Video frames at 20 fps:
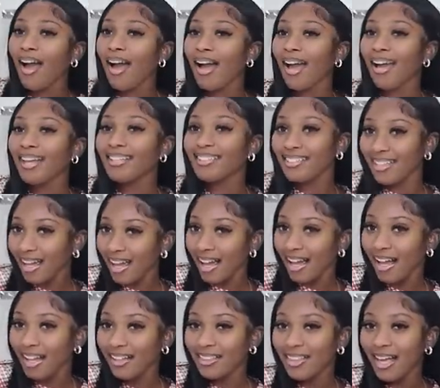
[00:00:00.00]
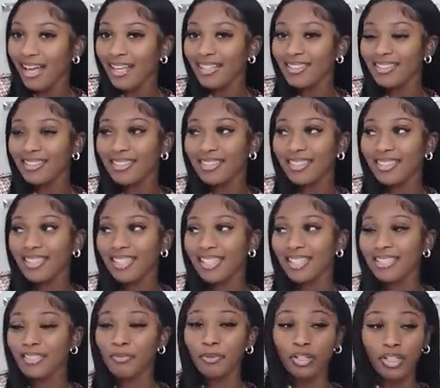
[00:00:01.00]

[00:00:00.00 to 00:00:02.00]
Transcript: And yeah, that is,